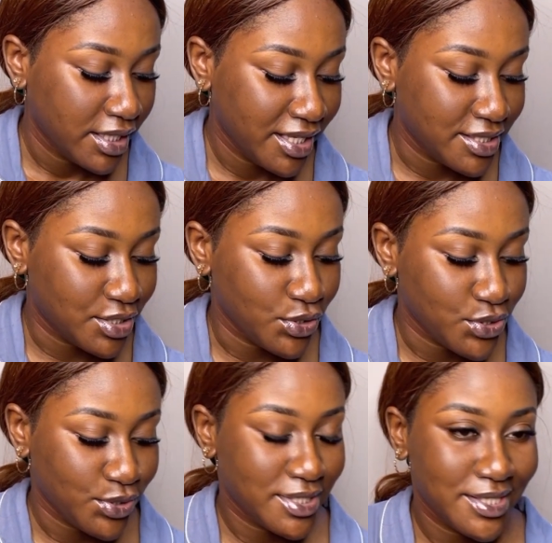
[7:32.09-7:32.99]
it does
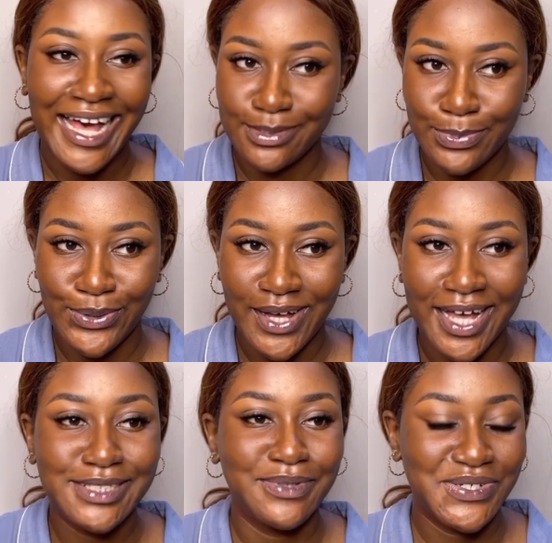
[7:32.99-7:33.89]
not add more
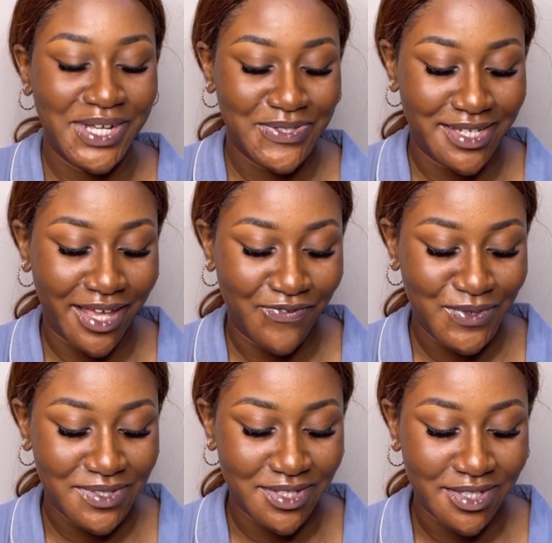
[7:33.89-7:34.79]
as we're trying to diffuse
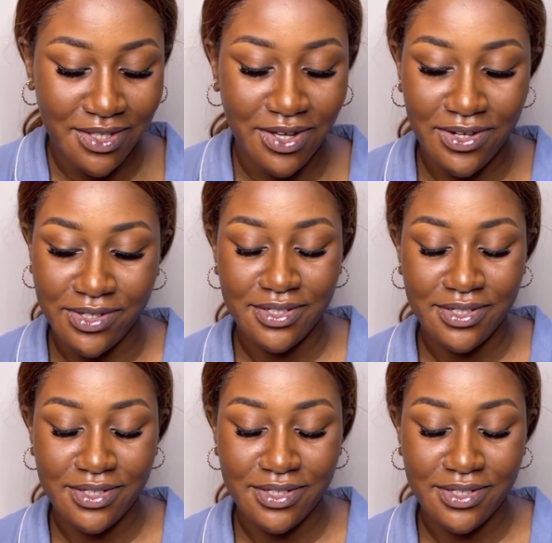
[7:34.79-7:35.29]
the color.